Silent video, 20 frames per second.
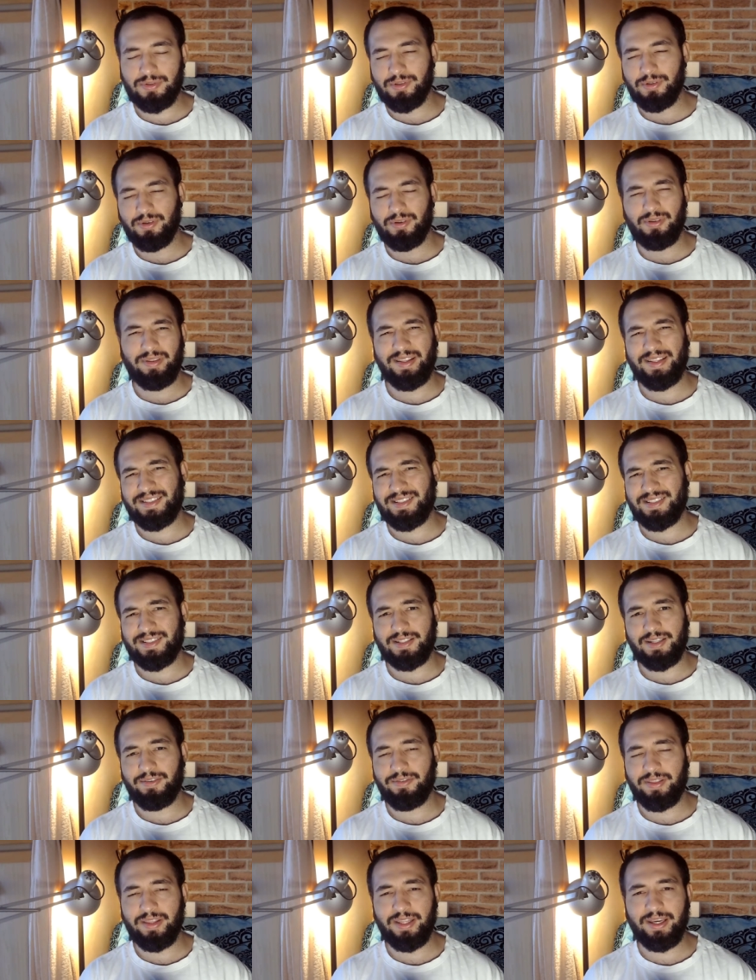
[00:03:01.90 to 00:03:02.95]
all that
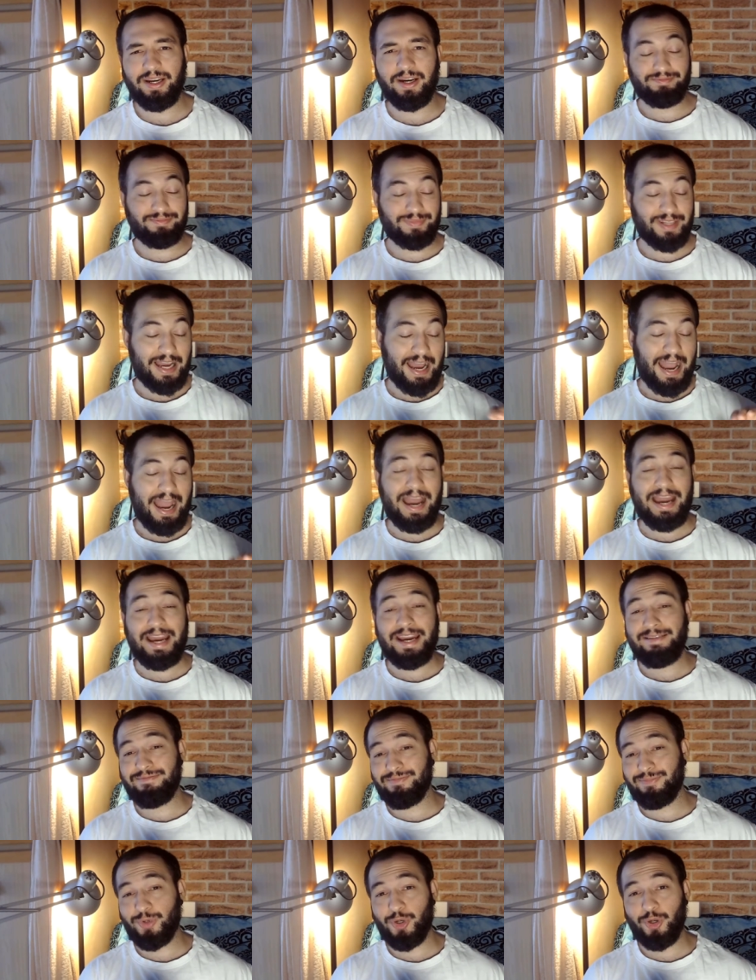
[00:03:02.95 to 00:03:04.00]
stuff there.
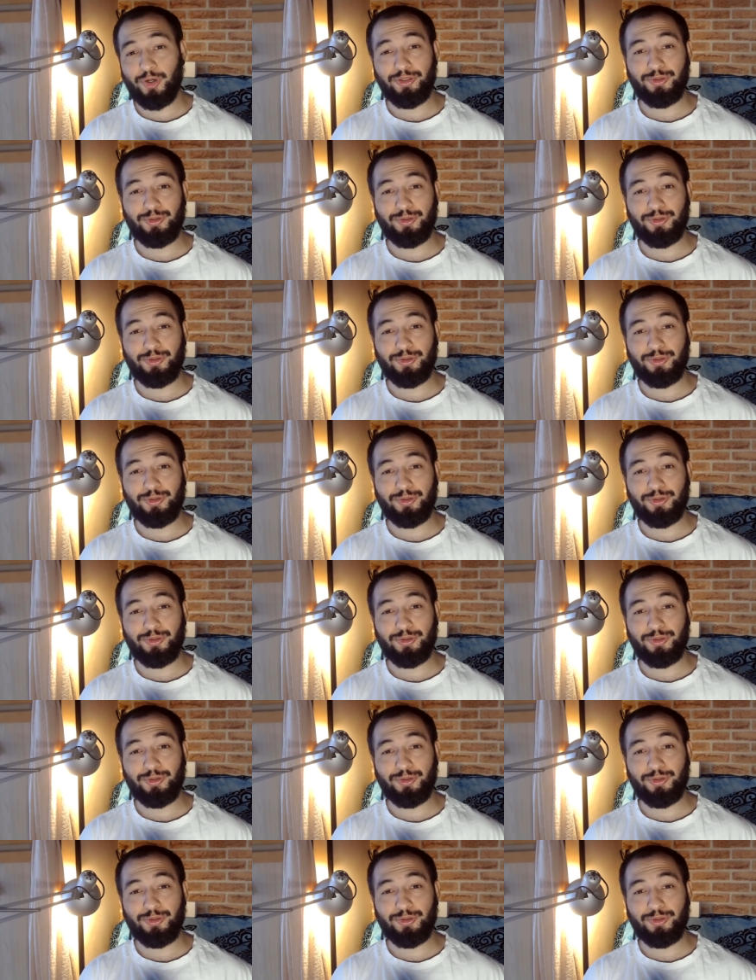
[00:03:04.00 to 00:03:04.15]
I'm going